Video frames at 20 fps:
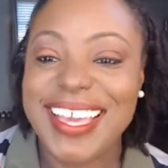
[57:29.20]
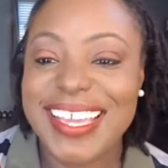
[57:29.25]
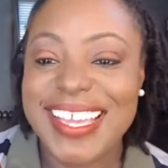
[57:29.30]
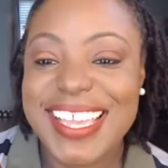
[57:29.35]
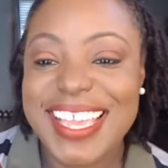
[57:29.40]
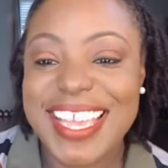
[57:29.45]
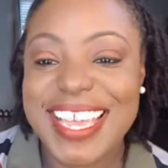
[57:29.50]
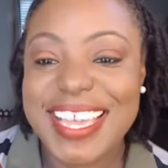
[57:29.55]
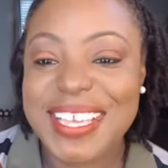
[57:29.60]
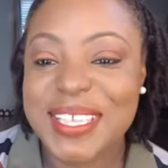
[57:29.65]

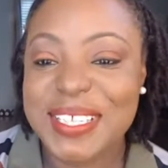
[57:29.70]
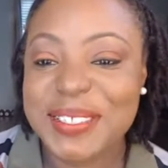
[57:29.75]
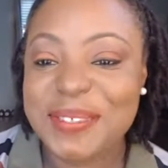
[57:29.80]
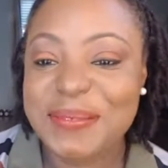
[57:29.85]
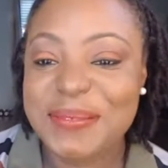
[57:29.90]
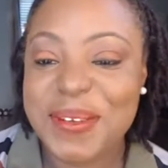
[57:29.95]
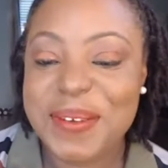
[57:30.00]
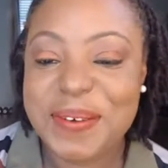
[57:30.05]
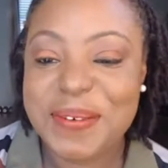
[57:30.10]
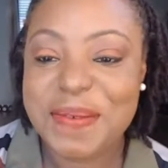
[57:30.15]
Yes,
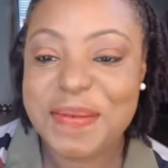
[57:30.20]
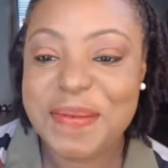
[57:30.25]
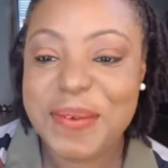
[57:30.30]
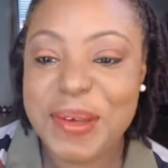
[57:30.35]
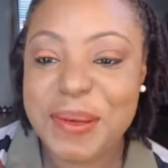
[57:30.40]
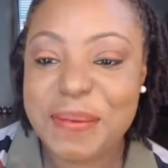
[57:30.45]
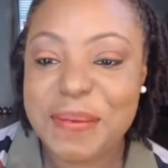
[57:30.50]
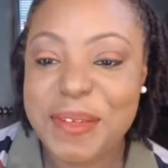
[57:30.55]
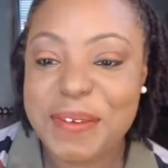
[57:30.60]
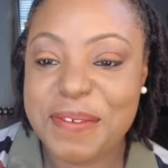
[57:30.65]

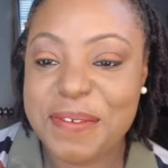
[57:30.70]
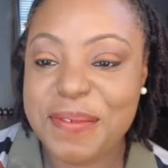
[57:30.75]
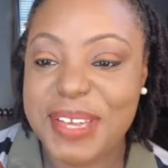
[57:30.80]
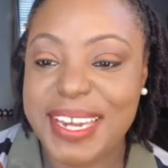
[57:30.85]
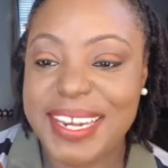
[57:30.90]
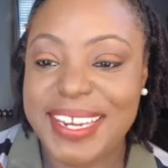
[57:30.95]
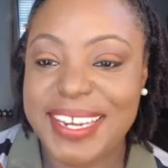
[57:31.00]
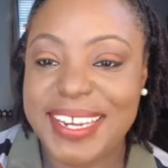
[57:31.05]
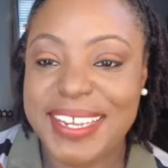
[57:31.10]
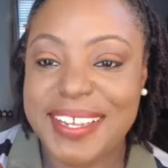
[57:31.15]
welcome
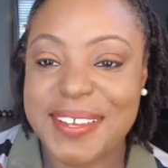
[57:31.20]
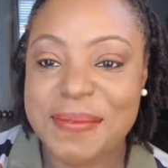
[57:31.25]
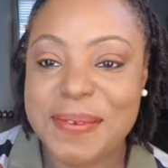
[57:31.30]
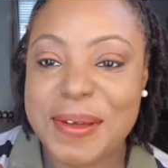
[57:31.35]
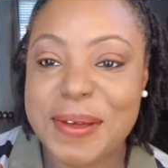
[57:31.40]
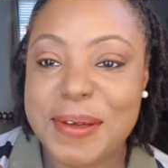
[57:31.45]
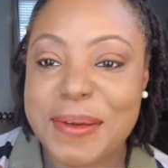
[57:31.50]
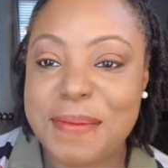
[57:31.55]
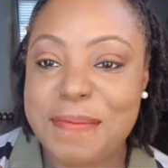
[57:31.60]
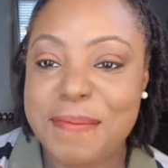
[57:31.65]
everybody in.
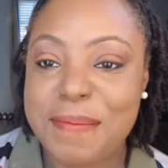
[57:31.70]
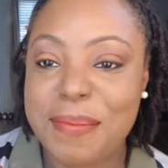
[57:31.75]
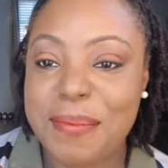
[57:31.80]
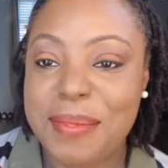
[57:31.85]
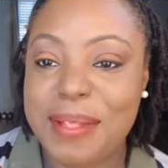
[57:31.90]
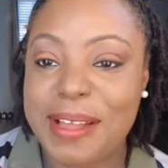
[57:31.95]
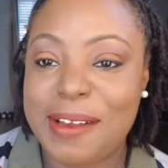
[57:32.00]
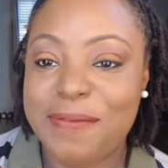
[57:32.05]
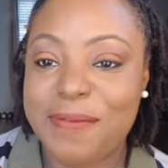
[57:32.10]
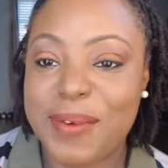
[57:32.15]
Welcome
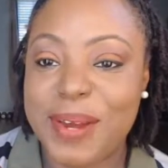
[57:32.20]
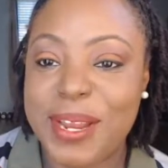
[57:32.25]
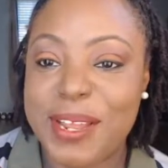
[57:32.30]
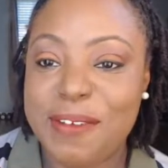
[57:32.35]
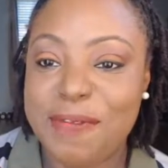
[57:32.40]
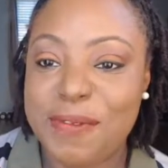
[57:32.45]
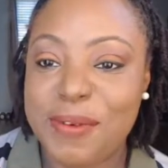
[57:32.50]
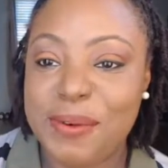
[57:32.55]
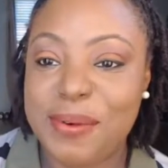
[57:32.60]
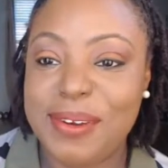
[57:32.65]
our
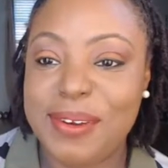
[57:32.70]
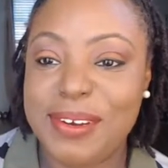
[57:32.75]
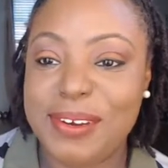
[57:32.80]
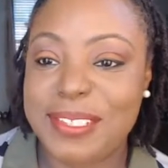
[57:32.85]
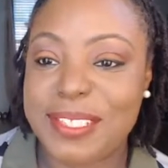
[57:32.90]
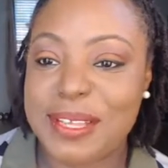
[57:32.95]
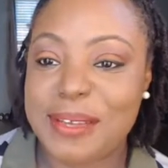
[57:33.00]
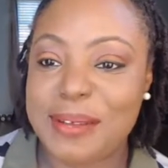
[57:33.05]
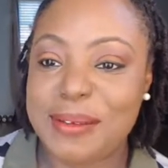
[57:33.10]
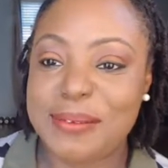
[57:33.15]
friend Frugal
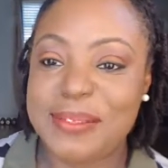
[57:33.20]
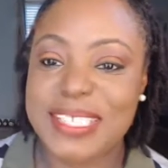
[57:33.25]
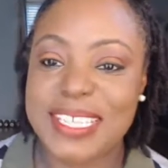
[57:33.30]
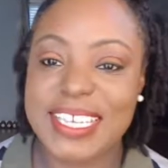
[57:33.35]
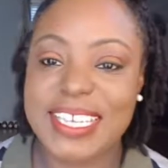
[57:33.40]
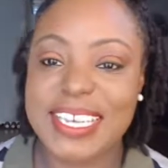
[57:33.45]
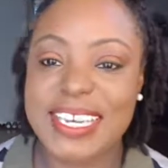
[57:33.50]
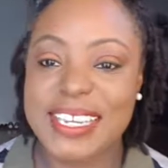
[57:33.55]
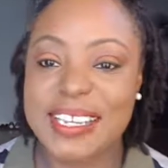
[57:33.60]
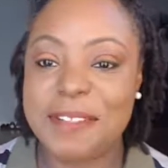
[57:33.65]
Nurse
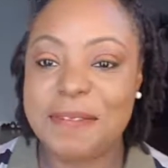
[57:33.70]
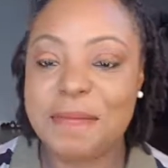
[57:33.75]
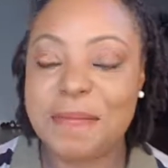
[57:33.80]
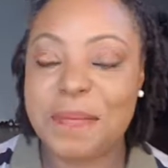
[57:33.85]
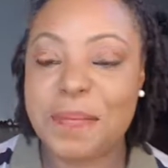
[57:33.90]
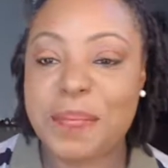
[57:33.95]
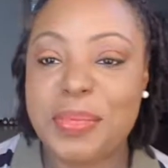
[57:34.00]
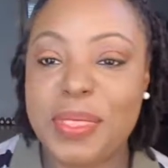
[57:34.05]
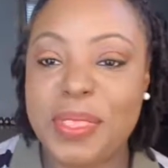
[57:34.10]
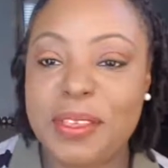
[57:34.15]
Homestead in.
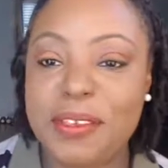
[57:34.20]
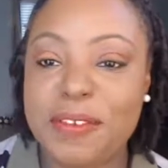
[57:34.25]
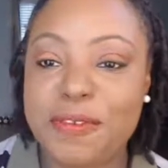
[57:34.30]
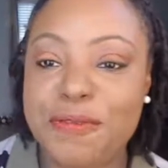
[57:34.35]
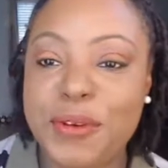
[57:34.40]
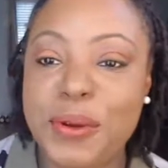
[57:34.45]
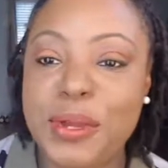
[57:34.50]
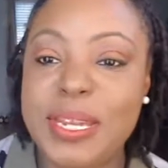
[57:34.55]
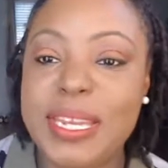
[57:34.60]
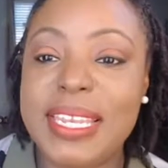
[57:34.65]

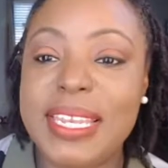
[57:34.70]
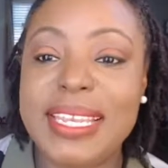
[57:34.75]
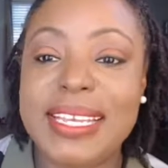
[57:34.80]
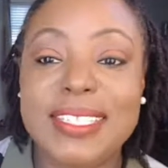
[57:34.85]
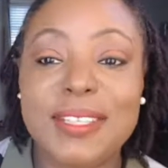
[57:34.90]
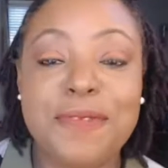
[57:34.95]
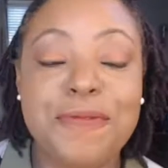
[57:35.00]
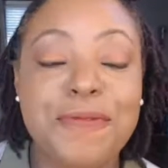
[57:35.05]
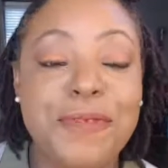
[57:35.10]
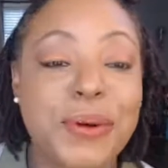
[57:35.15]
Frugal
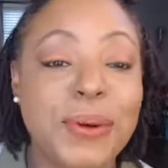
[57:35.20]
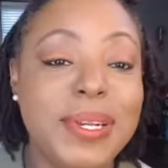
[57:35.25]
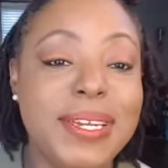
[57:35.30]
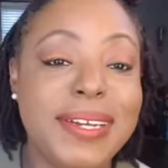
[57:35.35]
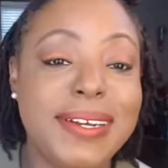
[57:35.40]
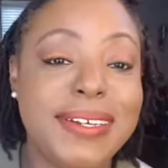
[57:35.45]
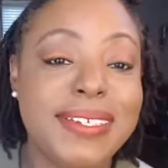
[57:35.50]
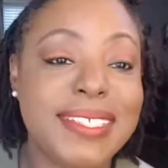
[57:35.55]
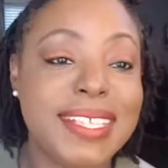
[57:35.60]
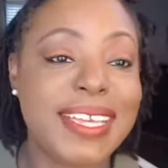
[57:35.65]

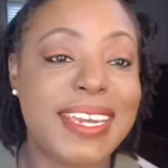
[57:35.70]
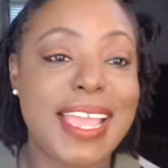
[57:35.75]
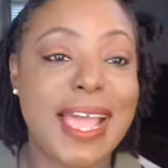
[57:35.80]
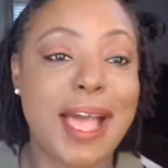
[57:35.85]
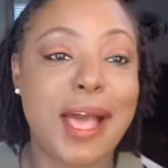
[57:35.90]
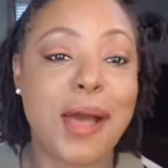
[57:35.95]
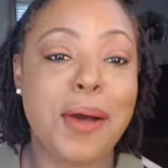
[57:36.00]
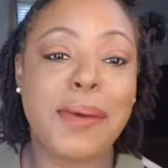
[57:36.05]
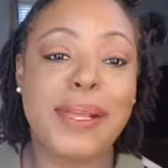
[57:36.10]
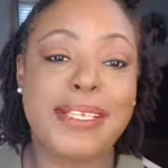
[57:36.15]
Nurse, honey,
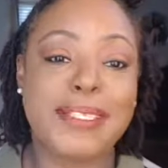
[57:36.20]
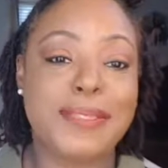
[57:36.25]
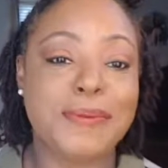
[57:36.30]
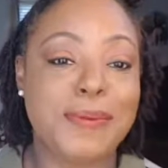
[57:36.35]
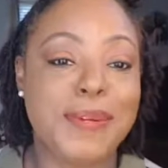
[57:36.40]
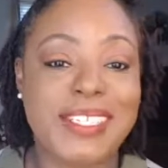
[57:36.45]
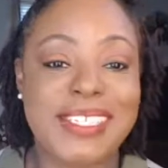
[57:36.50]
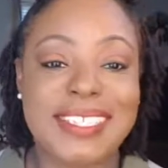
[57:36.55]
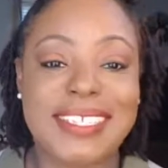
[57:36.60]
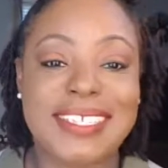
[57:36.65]
always
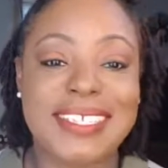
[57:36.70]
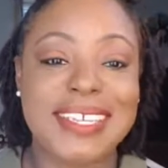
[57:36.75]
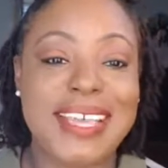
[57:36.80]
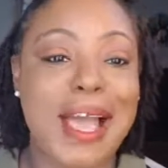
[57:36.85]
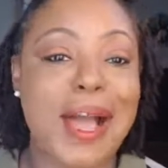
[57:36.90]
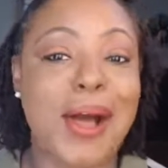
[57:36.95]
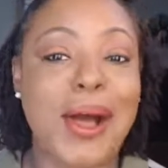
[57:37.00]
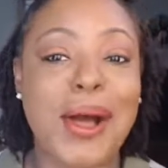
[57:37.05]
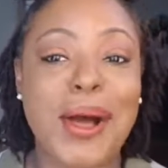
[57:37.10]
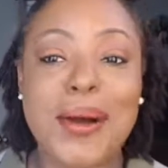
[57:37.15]
preaching.
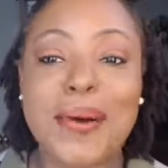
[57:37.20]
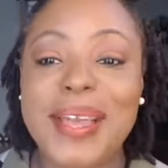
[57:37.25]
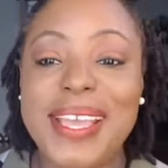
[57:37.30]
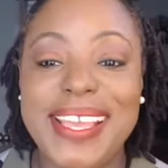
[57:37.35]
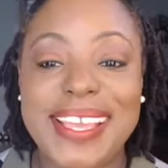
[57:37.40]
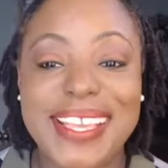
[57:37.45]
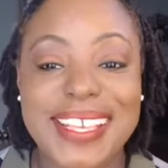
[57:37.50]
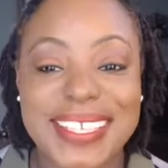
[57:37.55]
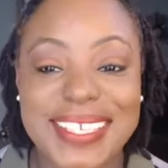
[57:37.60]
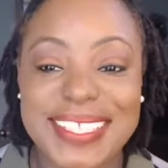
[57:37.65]

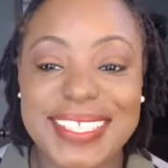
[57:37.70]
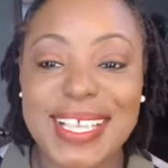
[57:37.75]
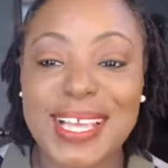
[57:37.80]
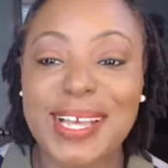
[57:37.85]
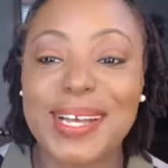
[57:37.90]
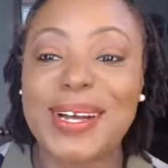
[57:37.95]
Always.